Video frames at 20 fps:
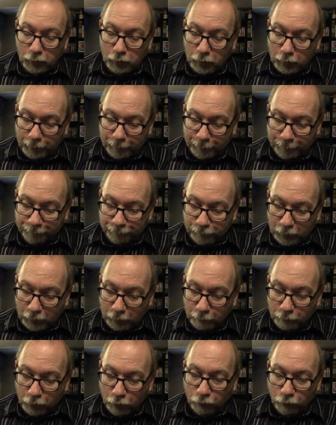Um,
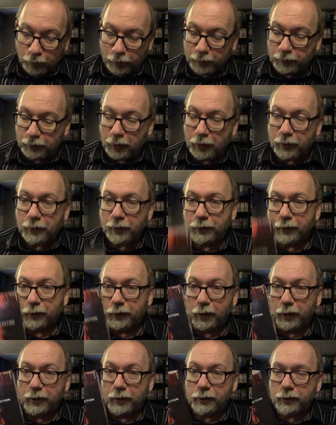but when I saw like the
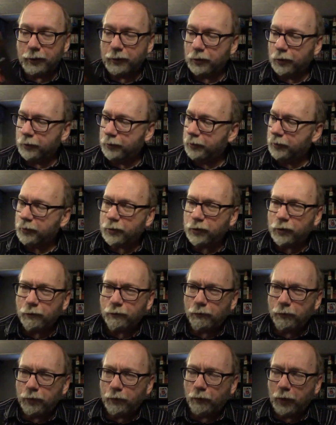case, I said, is this the,
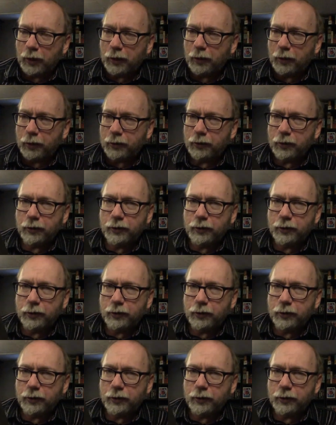the rec collection?